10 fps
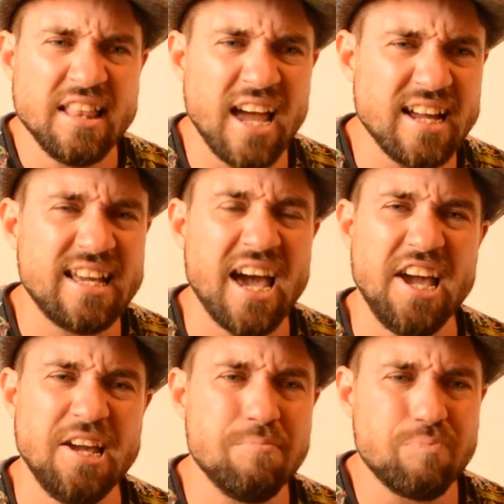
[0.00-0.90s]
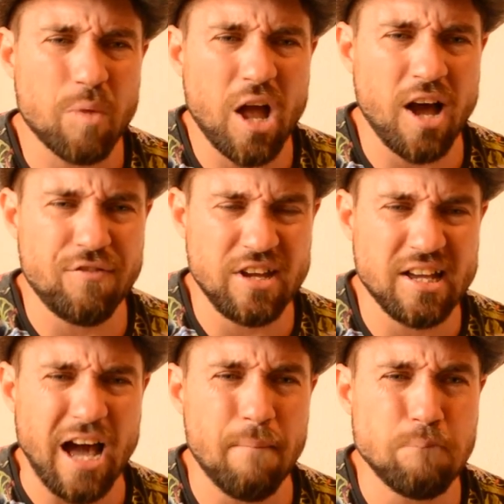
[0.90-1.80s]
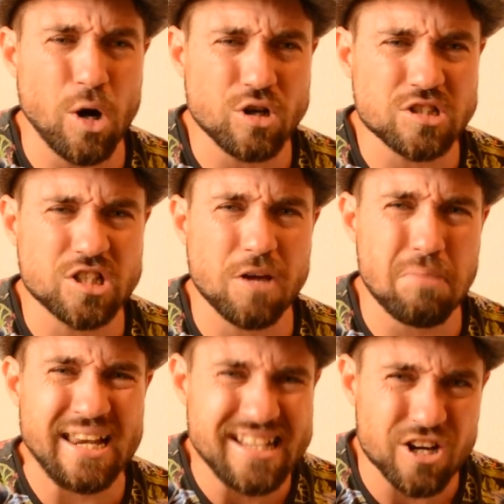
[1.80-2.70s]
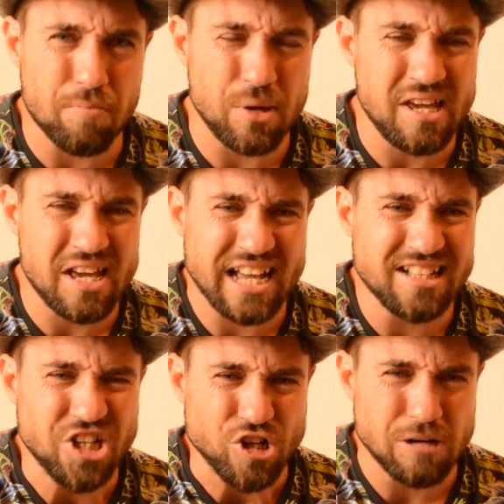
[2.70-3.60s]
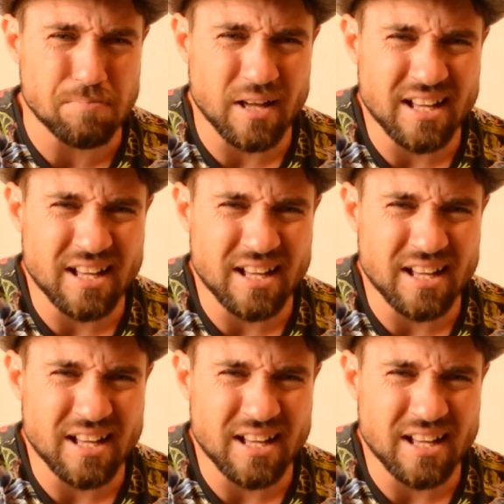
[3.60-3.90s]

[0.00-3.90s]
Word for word: That game, I think a boxed complete copy in Europe